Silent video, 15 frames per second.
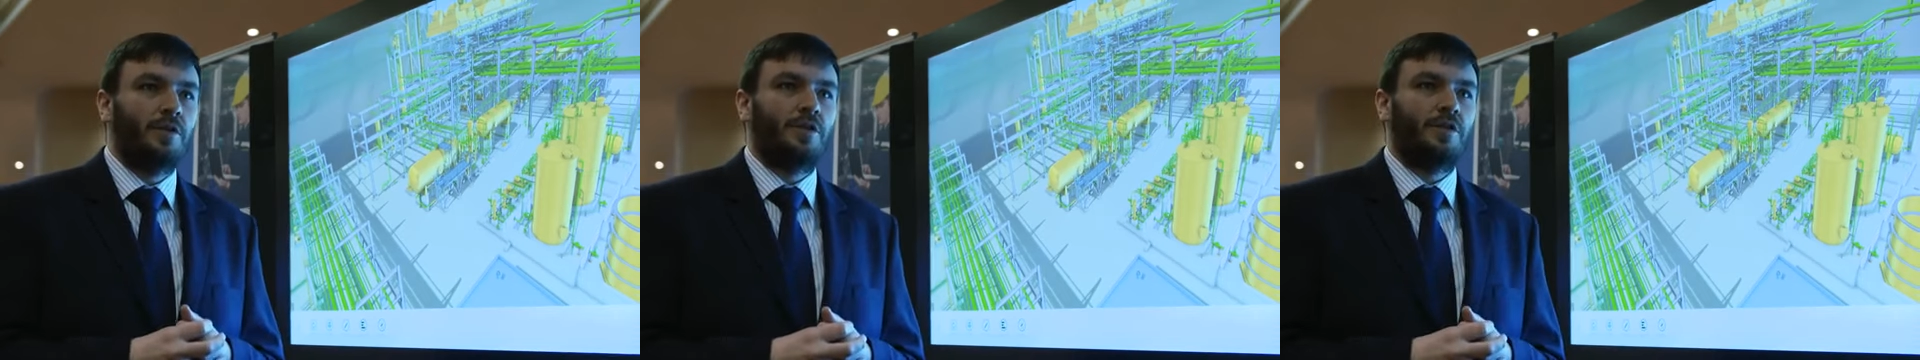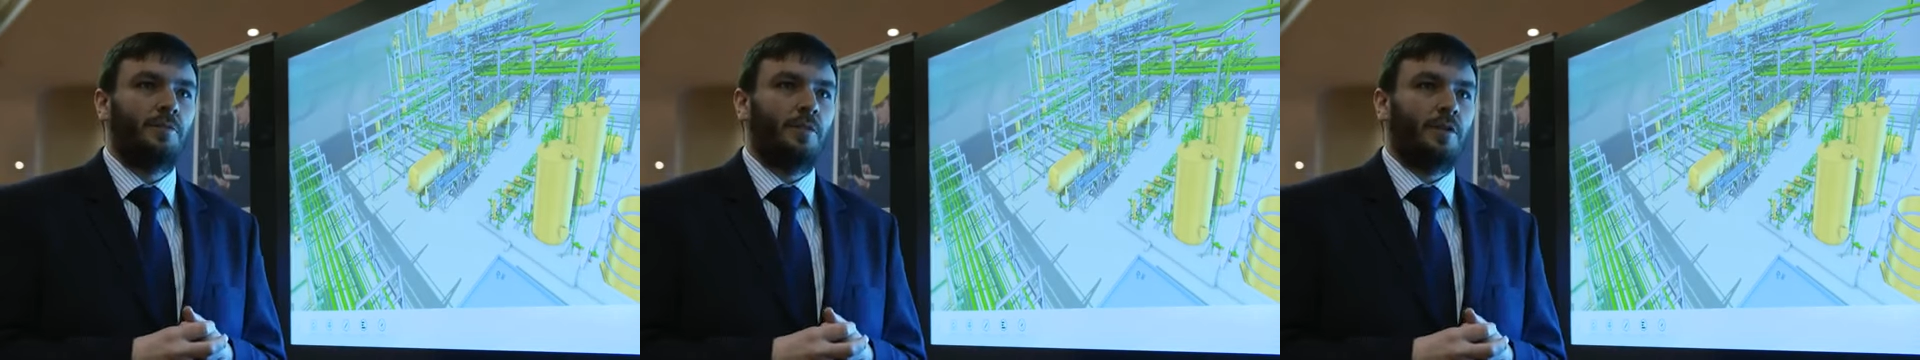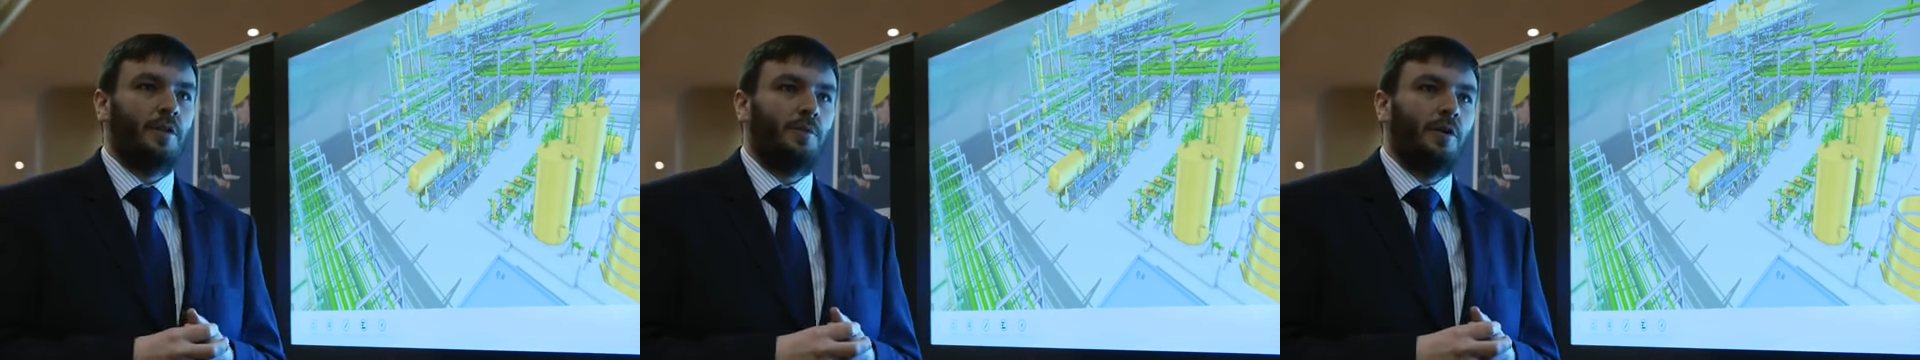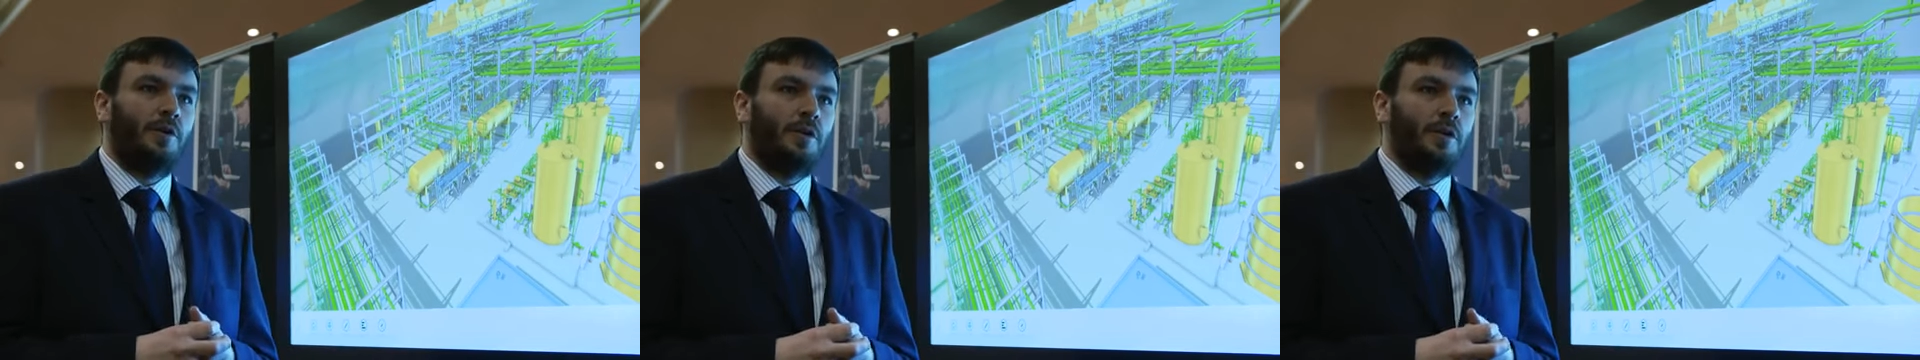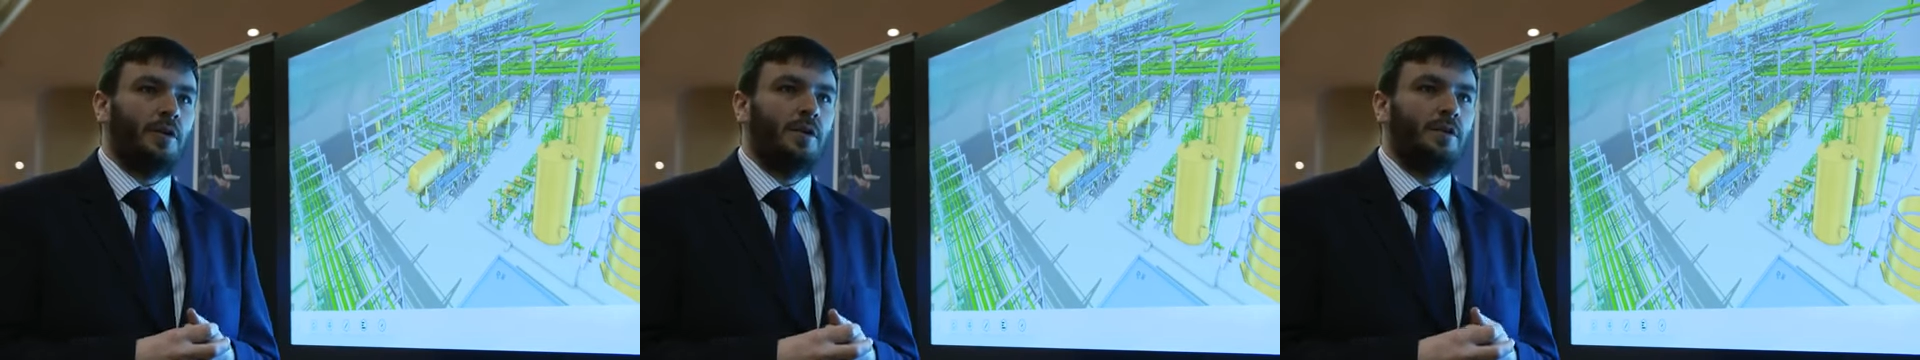this is something that we
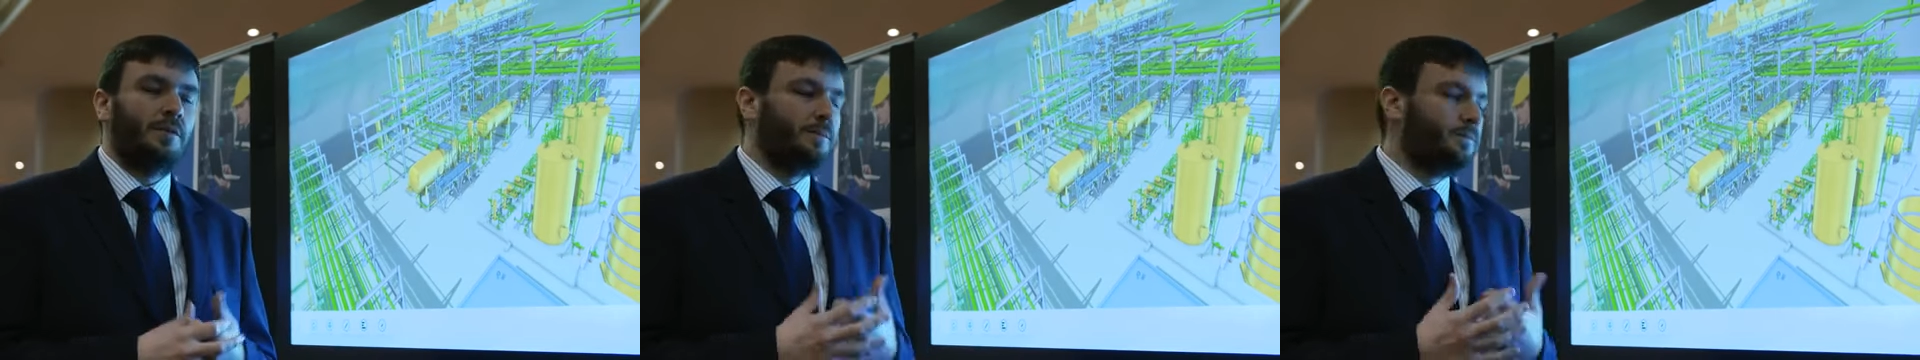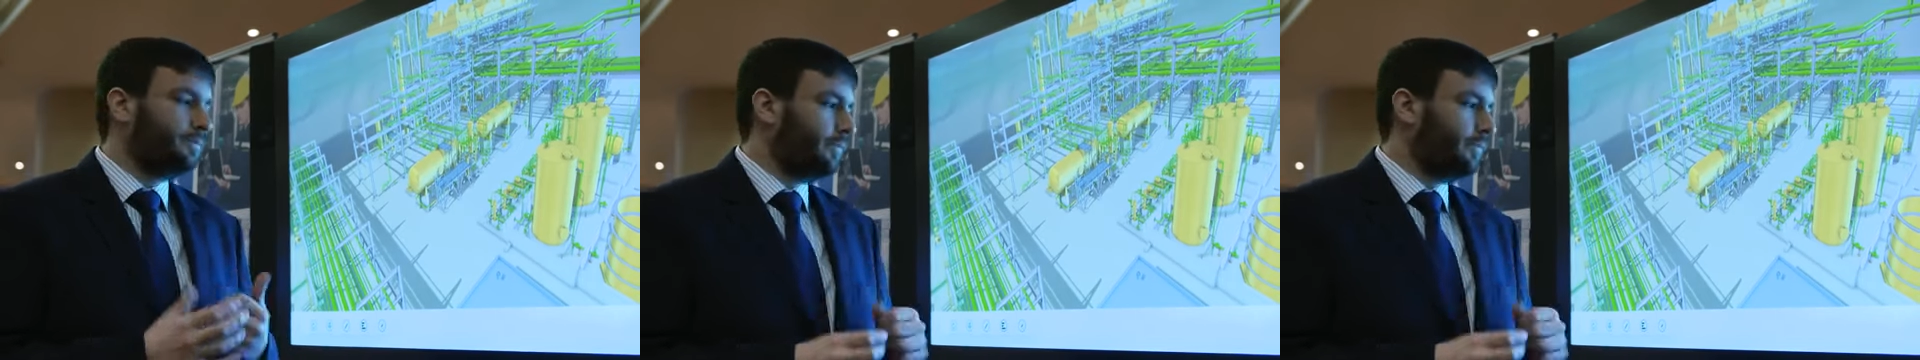really need.